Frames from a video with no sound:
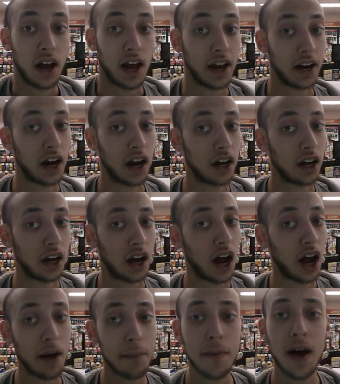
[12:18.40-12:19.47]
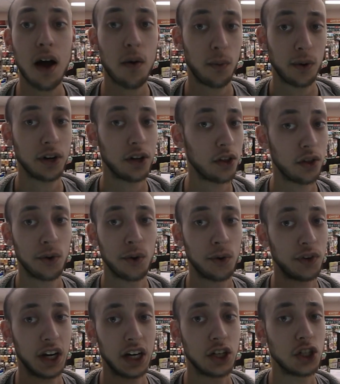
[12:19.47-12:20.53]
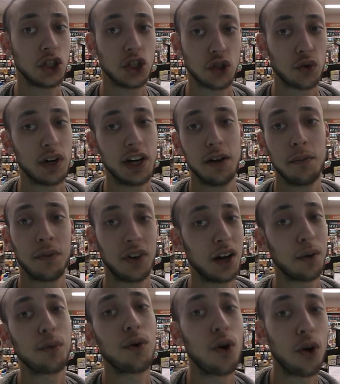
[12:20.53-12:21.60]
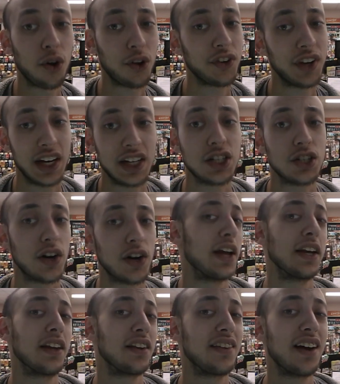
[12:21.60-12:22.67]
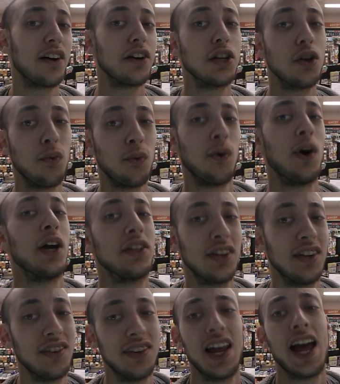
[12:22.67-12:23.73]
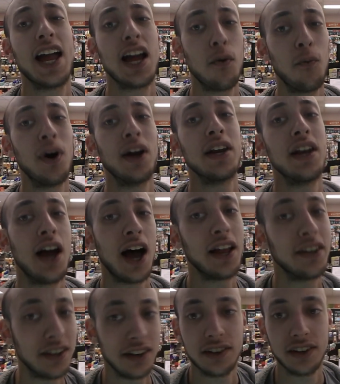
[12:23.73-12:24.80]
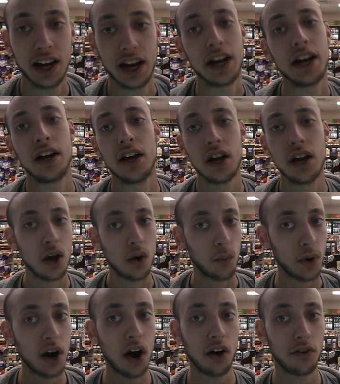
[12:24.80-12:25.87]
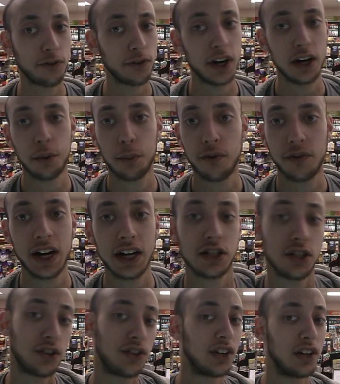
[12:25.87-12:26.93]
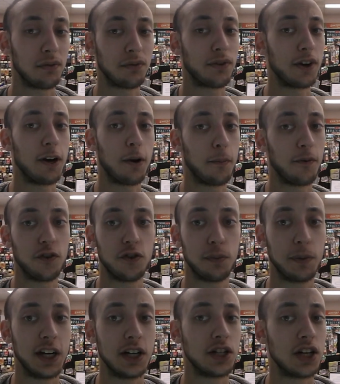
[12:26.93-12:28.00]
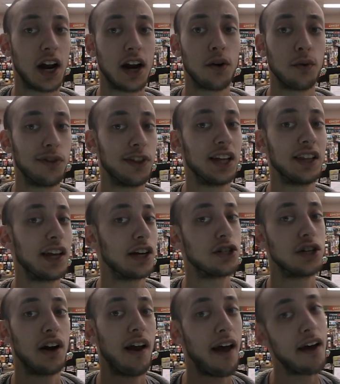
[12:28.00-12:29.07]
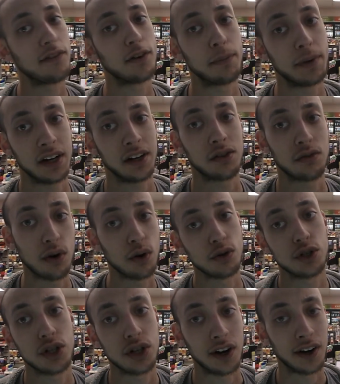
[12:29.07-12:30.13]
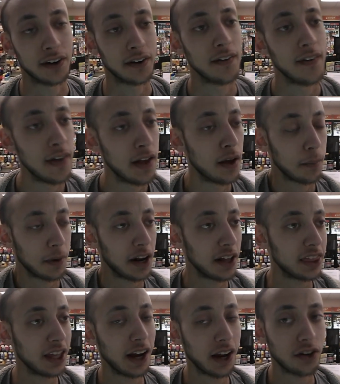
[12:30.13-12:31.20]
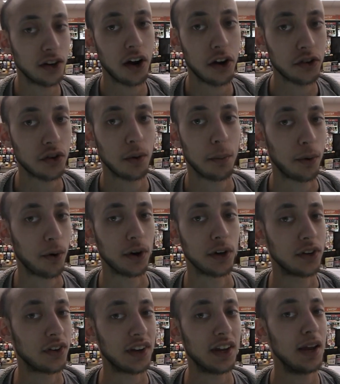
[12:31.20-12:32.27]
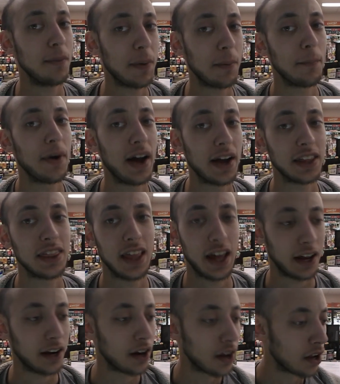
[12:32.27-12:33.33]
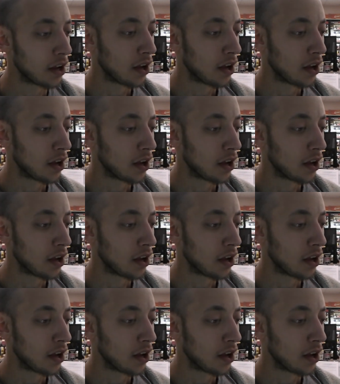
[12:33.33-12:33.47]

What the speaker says: And I'm not one of those extreme liberals that's trying to tell you what to say and what not to say. We all have freedom of agency and freedom of speech, and I don't think that should ever be encroached on. But I think it's also important to keep in mind that